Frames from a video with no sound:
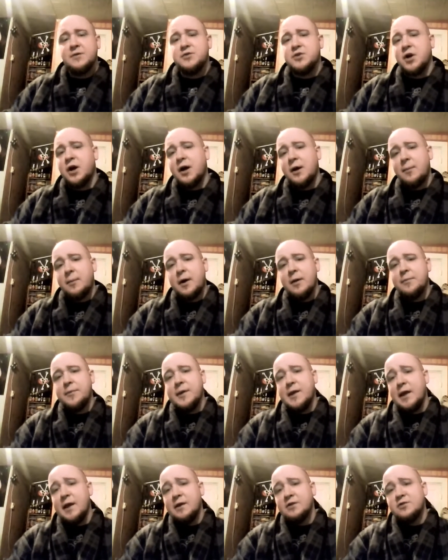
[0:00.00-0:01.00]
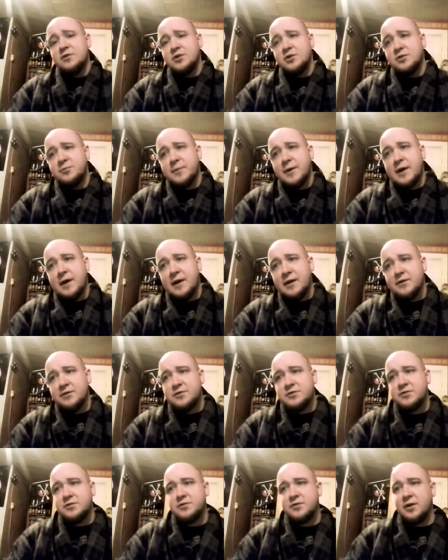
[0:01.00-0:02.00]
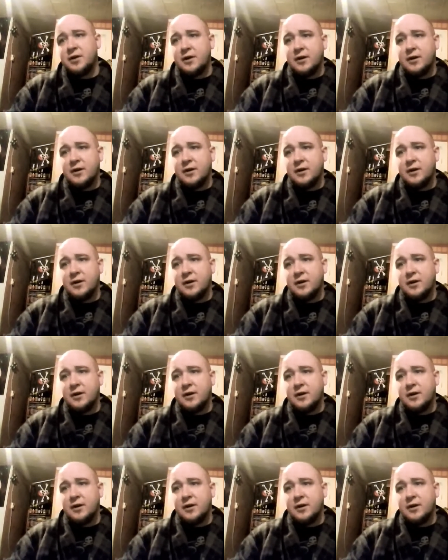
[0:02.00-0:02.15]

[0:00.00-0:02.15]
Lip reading: Tom IPA in six packs.